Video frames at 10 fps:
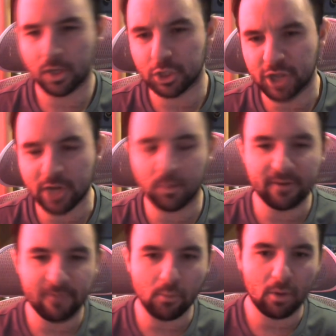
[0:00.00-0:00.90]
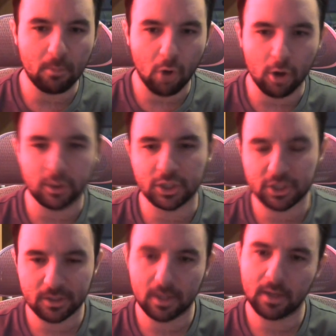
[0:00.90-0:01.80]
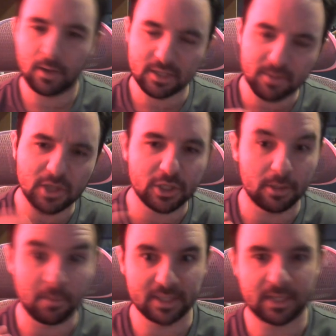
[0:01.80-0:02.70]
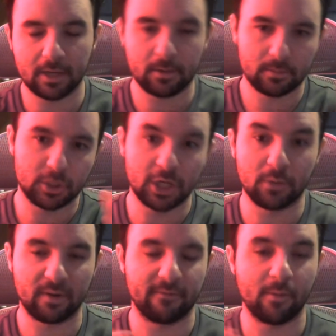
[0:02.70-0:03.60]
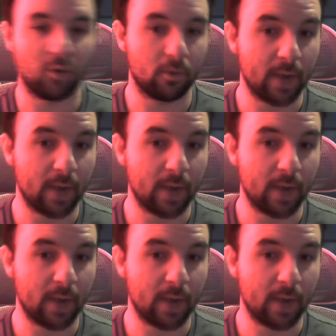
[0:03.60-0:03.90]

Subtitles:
January, February, March, especially the months like January and February,